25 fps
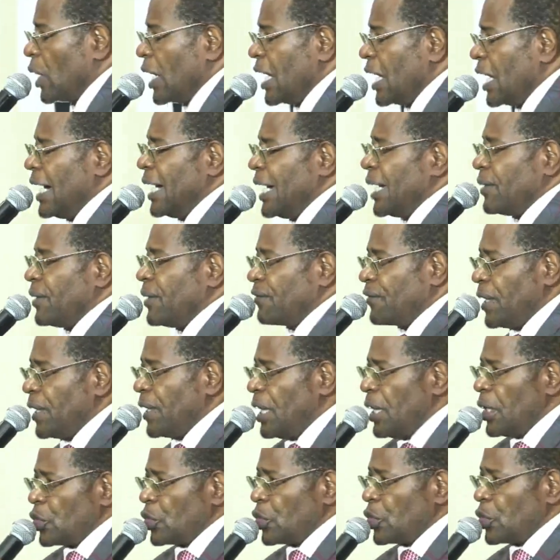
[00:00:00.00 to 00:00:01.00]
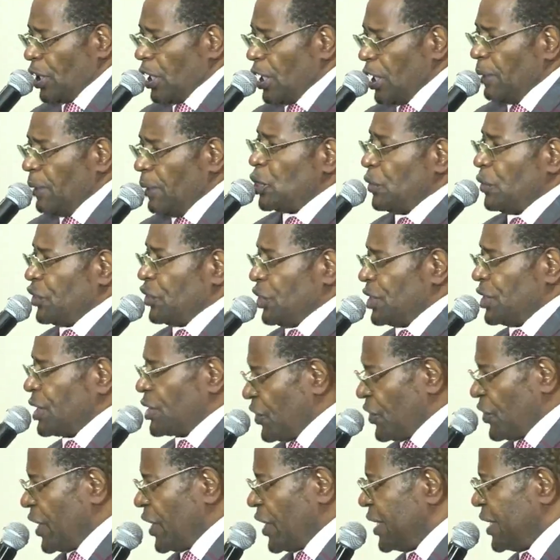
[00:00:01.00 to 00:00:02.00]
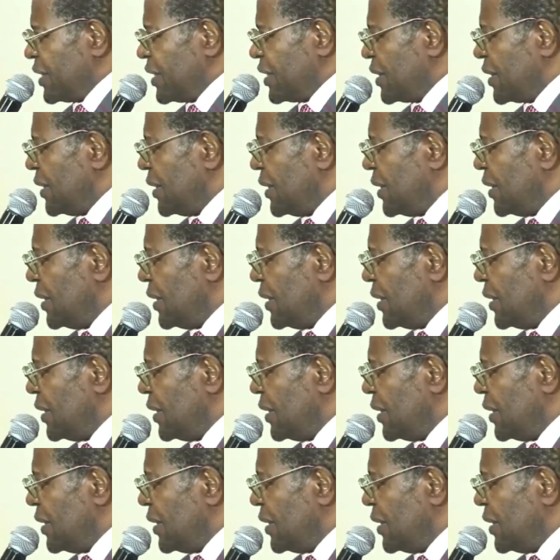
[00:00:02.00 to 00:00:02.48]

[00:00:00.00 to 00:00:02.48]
life to the image of Jesus Christ.